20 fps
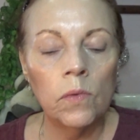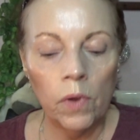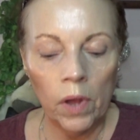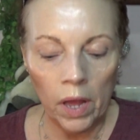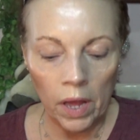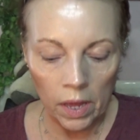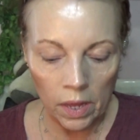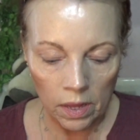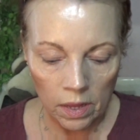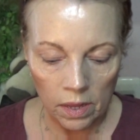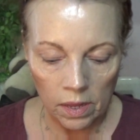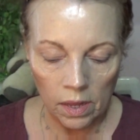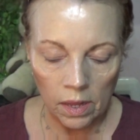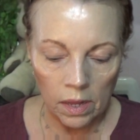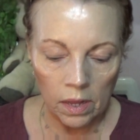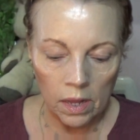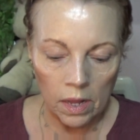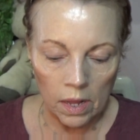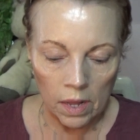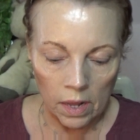okay,
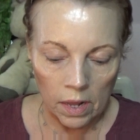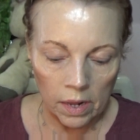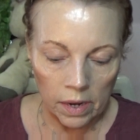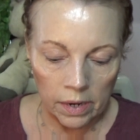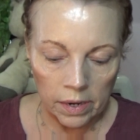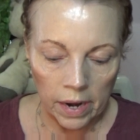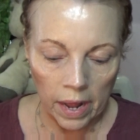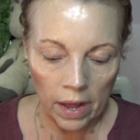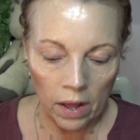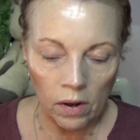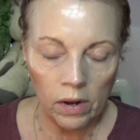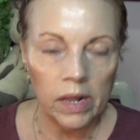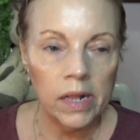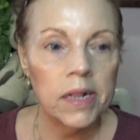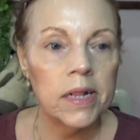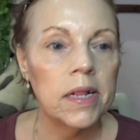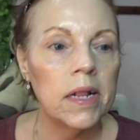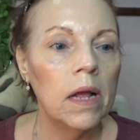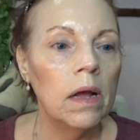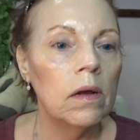now
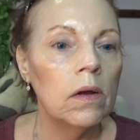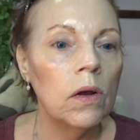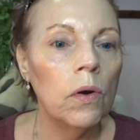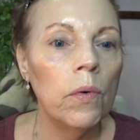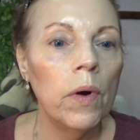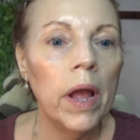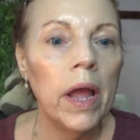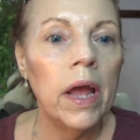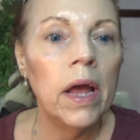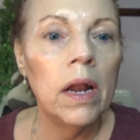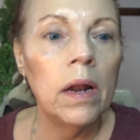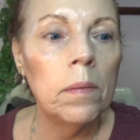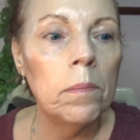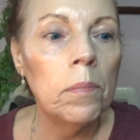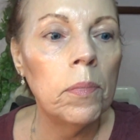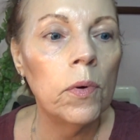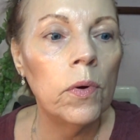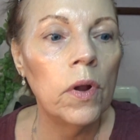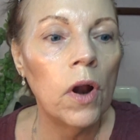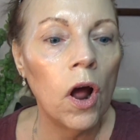let's uh, go ahead and
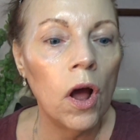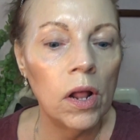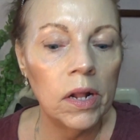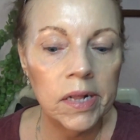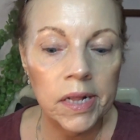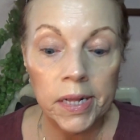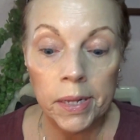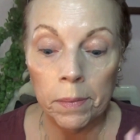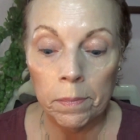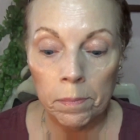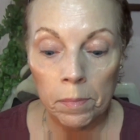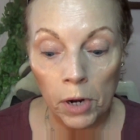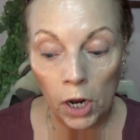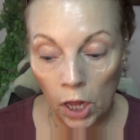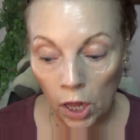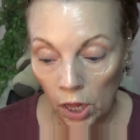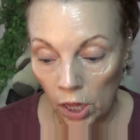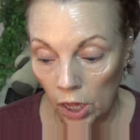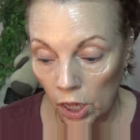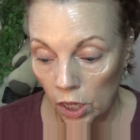put on some
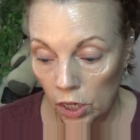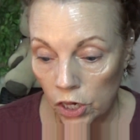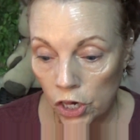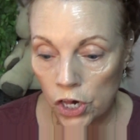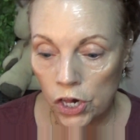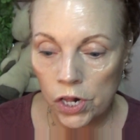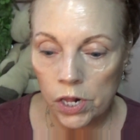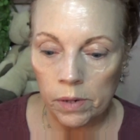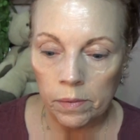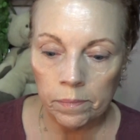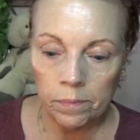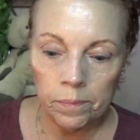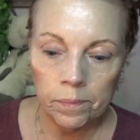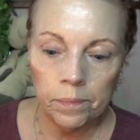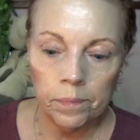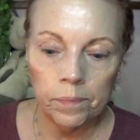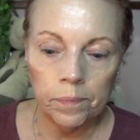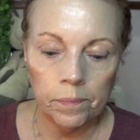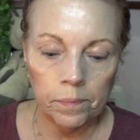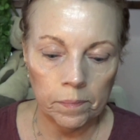blush.
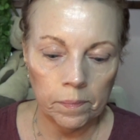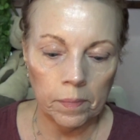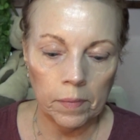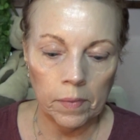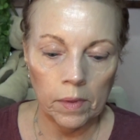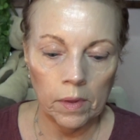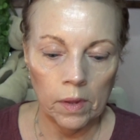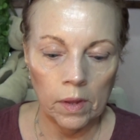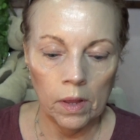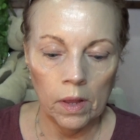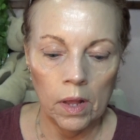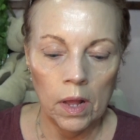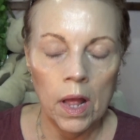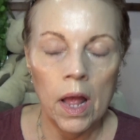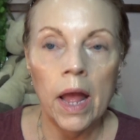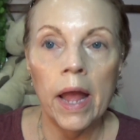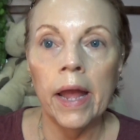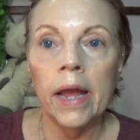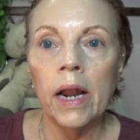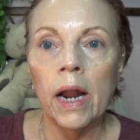
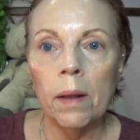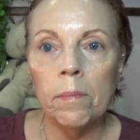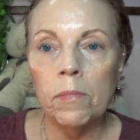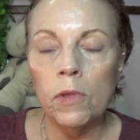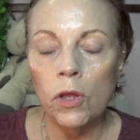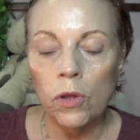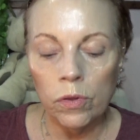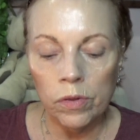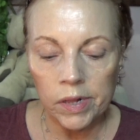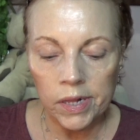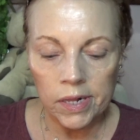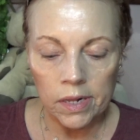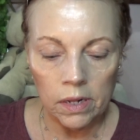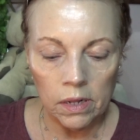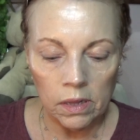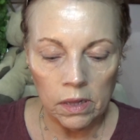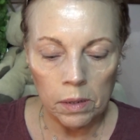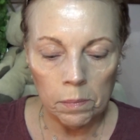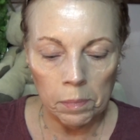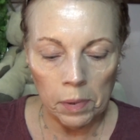And I'm
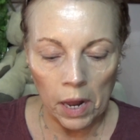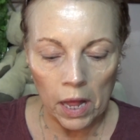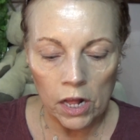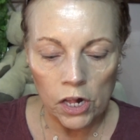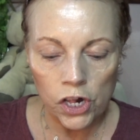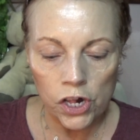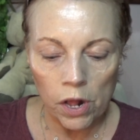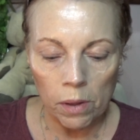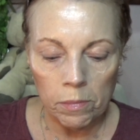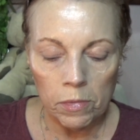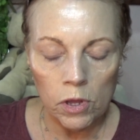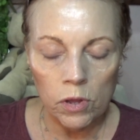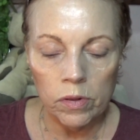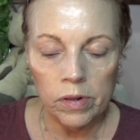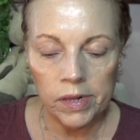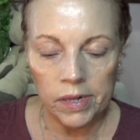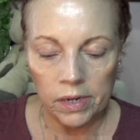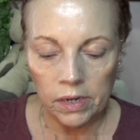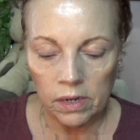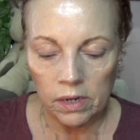using, the blush I'm
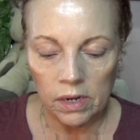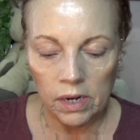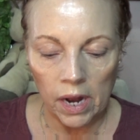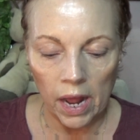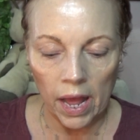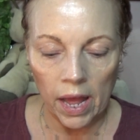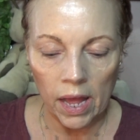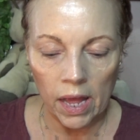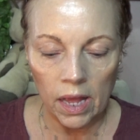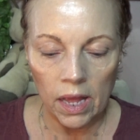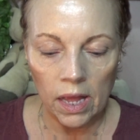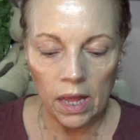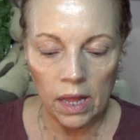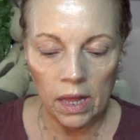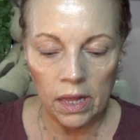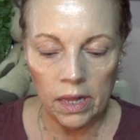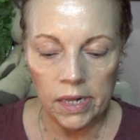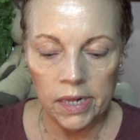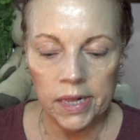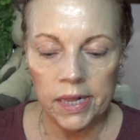using today
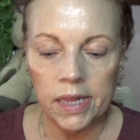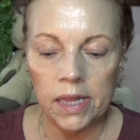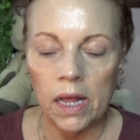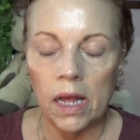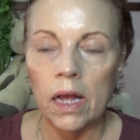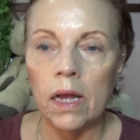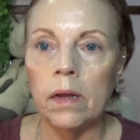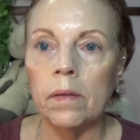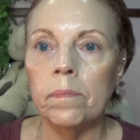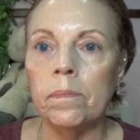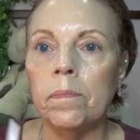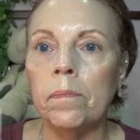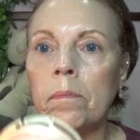is the